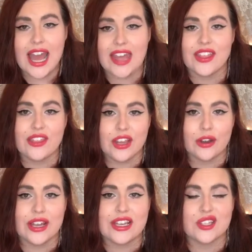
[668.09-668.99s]
And then
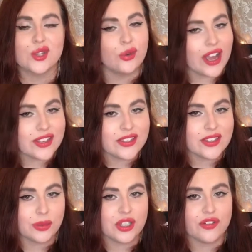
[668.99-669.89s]
there is
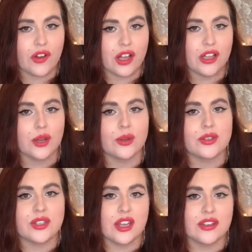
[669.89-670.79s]
Cress, which
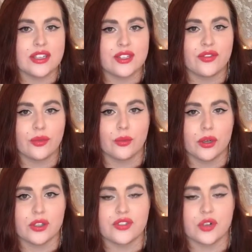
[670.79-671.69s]
follows this
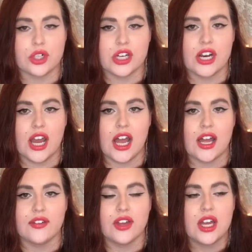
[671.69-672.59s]
world's version
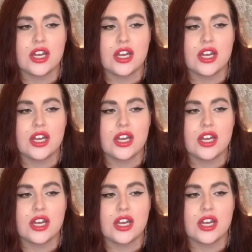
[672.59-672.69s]
of